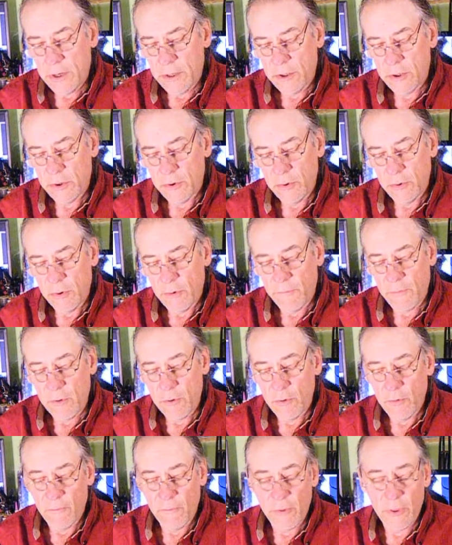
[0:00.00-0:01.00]
into a
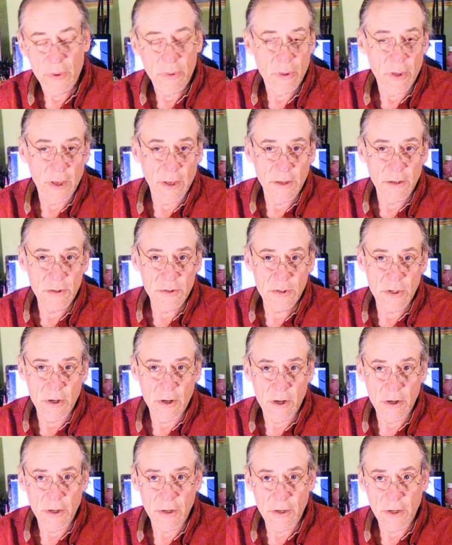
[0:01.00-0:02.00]
few of the things
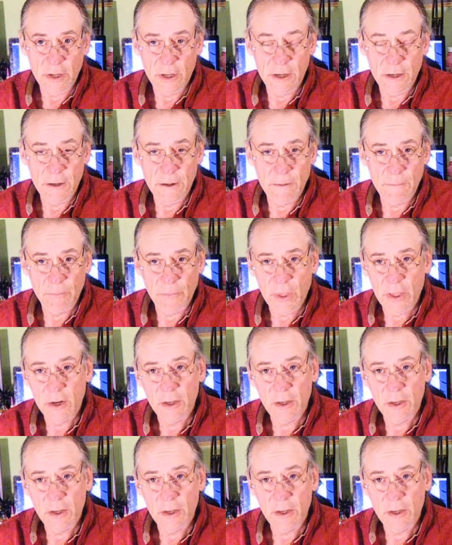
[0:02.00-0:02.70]
on